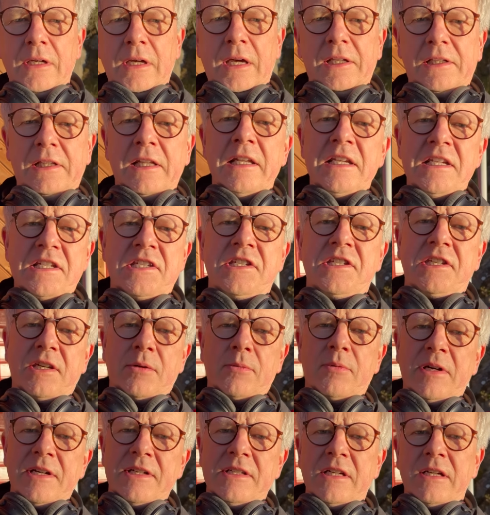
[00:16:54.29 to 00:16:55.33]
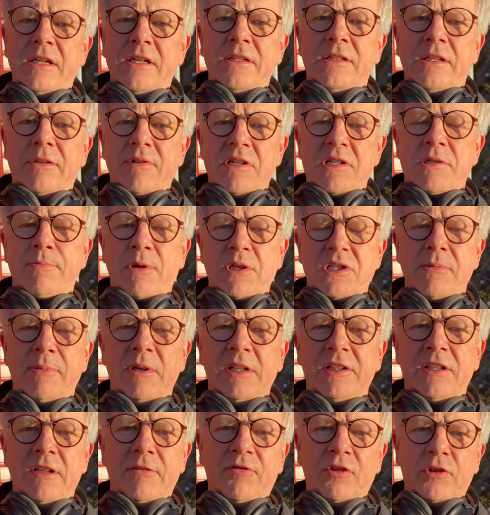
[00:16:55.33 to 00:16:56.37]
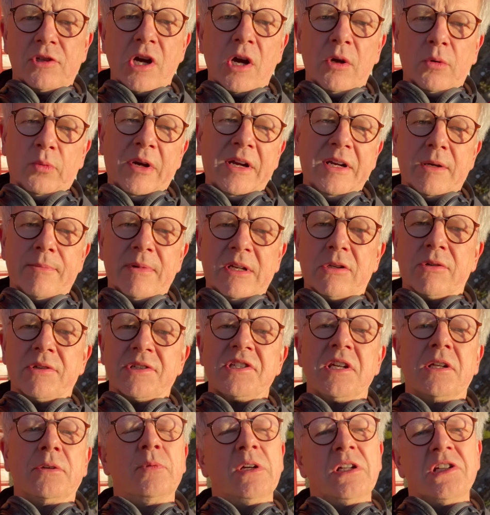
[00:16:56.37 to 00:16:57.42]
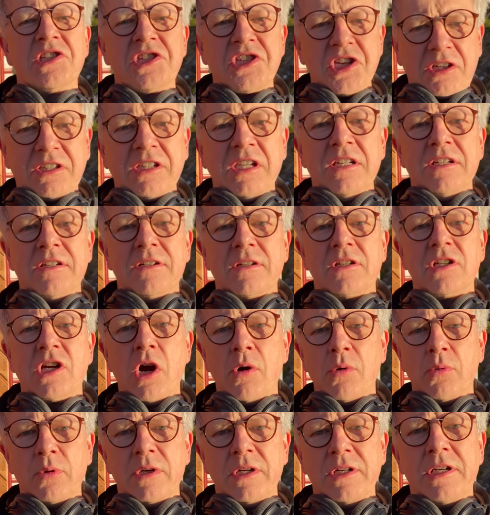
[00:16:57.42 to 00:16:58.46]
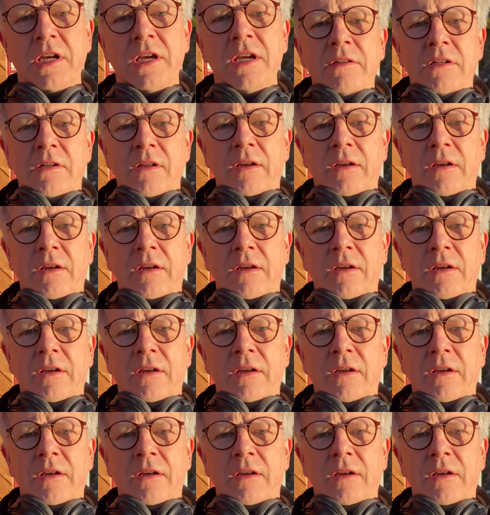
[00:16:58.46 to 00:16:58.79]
at least when uh, there is possibility for cold weather, because it will suck in cold,